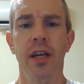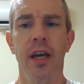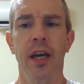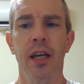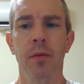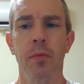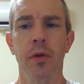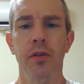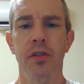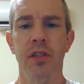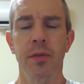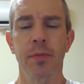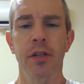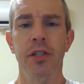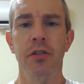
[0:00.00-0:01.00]
And most
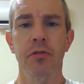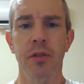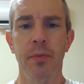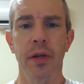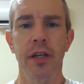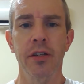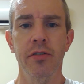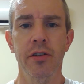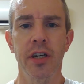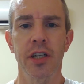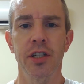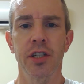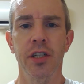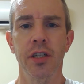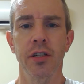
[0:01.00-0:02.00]
especially it was my
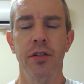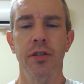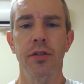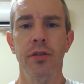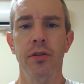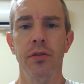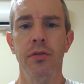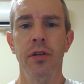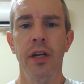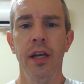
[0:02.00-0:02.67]
introduction to